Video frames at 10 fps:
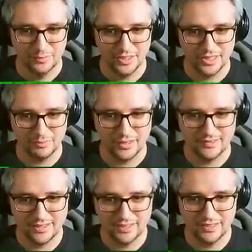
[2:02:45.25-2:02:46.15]
But yeah,
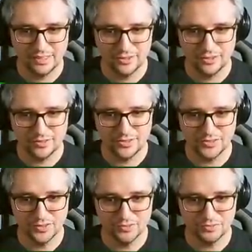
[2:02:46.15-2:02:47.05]
basically there are a
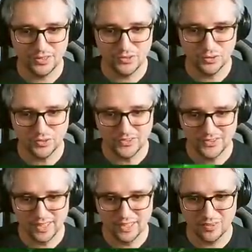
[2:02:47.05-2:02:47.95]
ton of
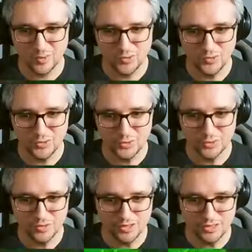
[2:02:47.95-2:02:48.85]
resources and
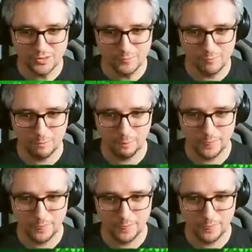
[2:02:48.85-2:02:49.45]
also um,